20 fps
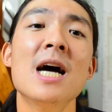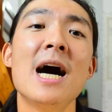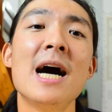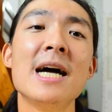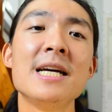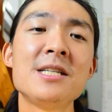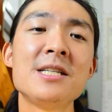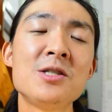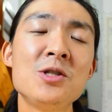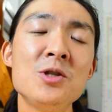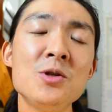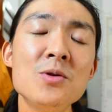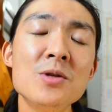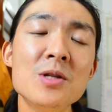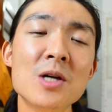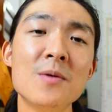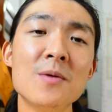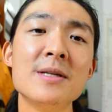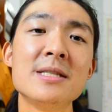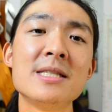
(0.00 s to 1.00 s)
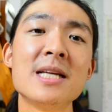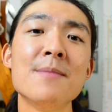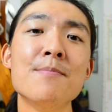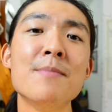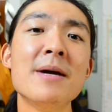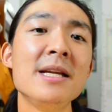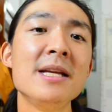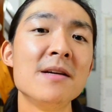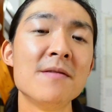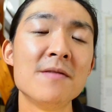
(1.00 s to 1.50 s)
I do know is that
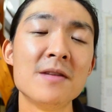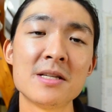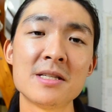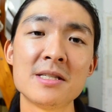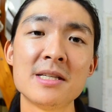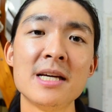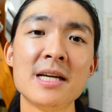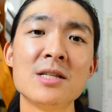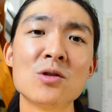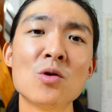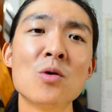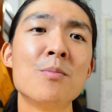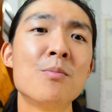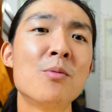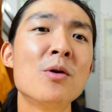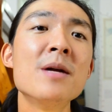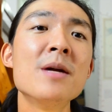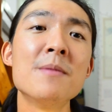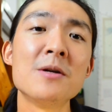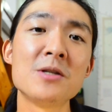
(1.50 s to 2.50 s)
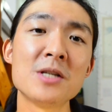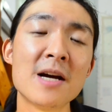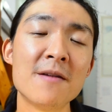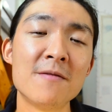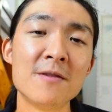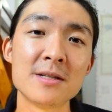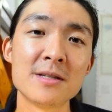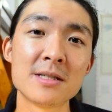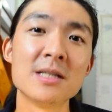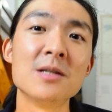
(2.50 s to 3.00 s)
many of the states, or pretty much
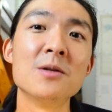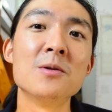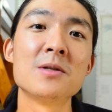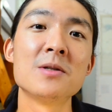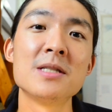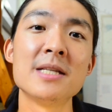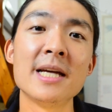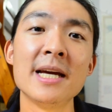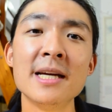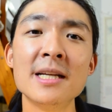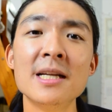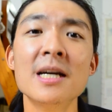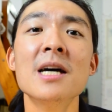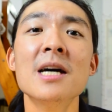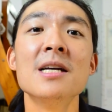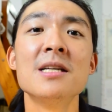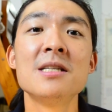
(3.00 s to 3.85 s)
every single state,